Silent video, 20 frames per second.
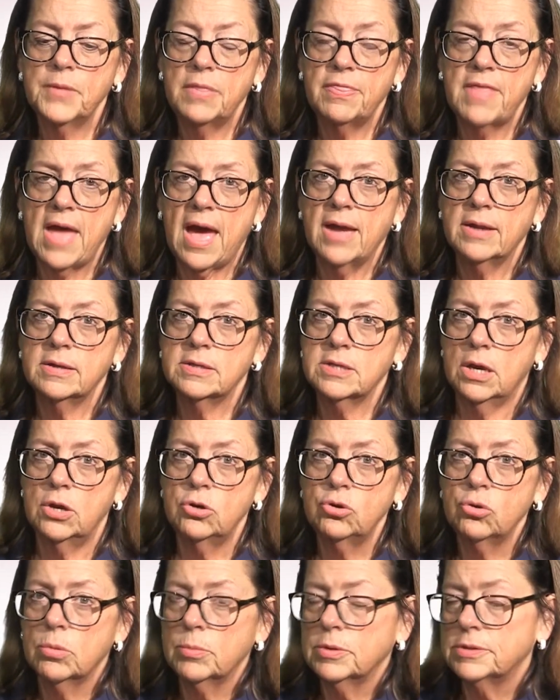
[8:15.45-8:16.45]
that a
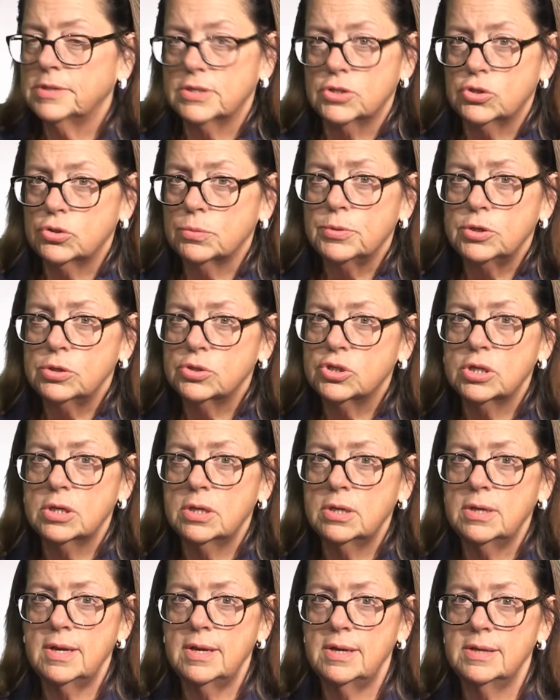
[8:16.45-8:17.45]
normal
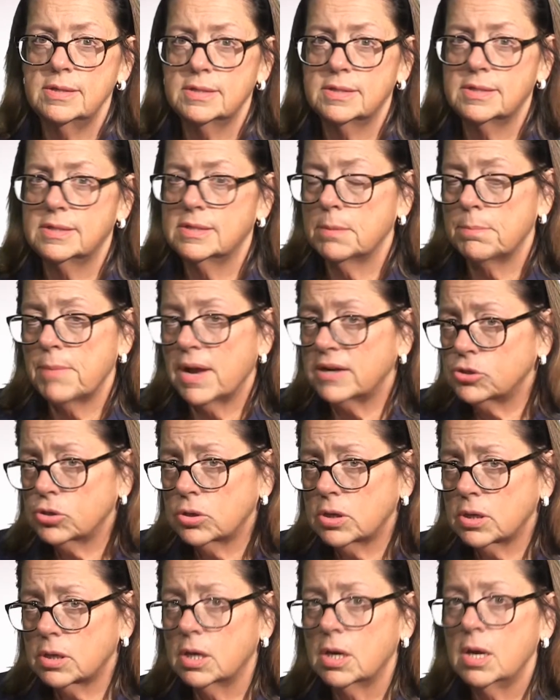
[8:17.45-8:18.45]
distribution is
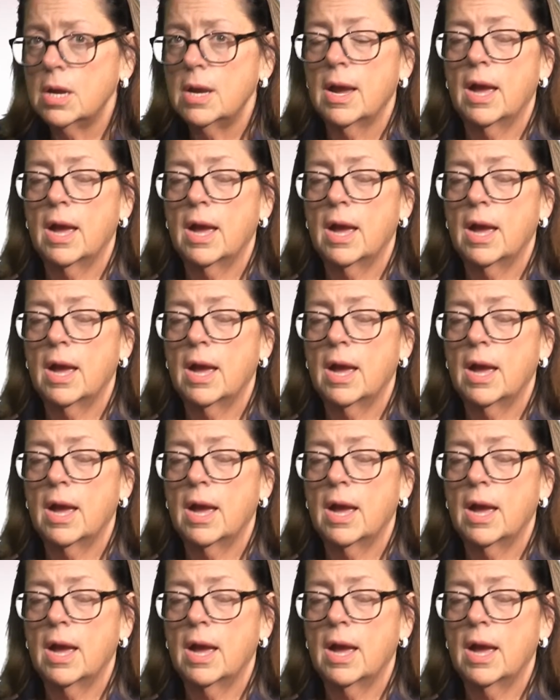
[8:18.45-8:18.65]
symmetric.